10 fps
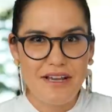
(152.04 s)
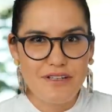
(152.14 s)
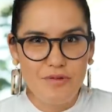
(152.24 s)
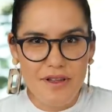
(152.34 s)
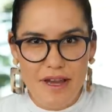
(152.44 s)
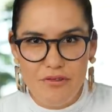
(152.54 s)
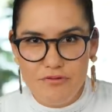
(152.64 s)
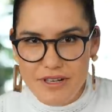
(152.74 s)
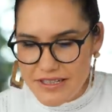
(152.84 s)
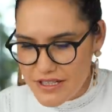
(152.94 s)
just want that
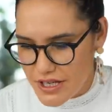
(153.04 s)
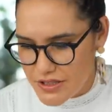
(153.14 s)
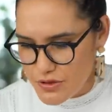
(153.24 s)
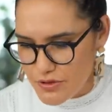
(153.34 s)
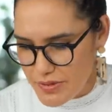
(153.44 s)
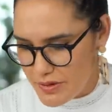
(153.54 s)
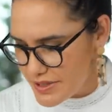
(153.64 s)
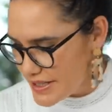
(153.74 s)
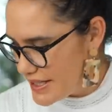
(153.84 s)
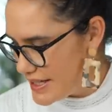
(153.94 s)
really gentle
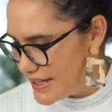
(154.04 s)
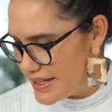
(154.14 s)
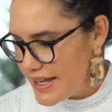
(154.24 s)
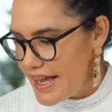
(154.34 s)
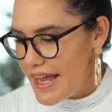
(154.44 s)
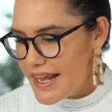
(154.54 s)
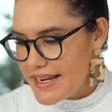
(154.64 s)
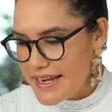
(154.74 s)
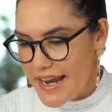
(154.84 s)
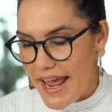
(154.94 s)
bubbling here.
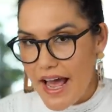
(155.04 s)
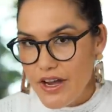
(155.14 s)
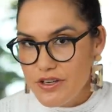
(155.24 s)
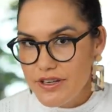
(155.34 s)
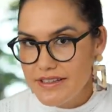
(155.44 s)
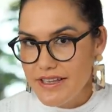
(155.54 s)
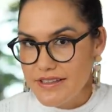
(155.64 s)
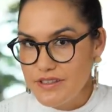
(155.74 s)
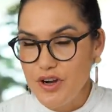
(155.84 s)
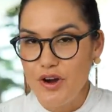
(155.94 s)
Now you can let
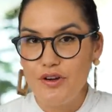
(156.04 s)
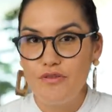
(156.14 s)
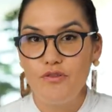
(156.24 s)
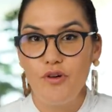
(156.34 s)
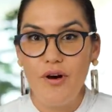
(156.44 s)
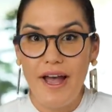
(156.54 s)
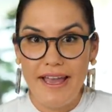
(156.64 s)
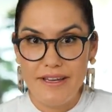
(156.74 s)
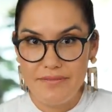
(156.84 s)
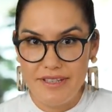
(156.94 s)
this go for
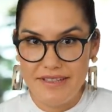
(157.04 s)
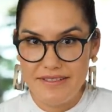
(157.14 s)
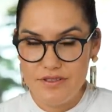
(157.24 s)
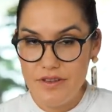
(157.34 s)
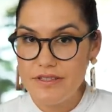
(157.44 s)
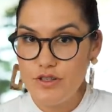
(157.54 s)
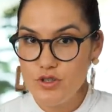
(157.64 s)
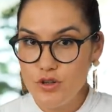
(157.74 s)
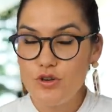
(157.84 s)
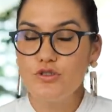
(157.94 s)
eight minutes. So these are
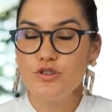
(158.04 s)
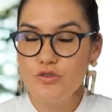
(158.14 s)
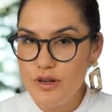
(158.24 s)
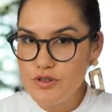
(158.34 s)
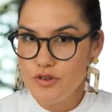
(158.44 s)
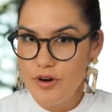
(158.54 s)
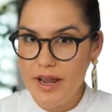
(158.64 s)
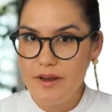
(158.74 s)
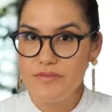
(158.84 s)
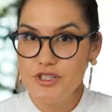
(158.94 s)
two 200
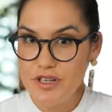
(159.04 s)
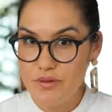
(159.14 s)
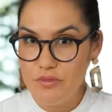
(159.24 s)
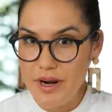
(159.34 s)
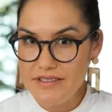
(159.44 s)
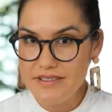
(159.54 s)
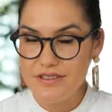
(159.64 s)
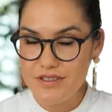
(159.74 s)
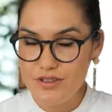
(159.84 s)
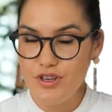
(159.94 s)
gram chicken breasts,
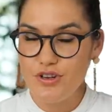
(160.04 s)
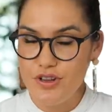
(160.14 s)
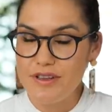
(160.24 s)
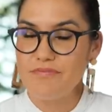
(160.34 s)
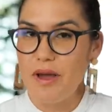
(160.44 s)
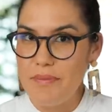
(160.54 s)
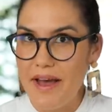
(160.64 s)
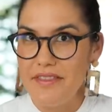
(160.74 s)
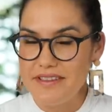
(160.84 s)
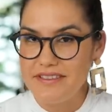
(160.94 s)
just so you know the,
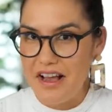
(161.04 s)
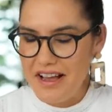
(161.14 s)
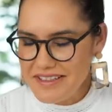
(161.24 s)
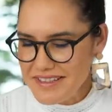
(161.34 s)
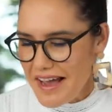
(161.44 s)
about the size.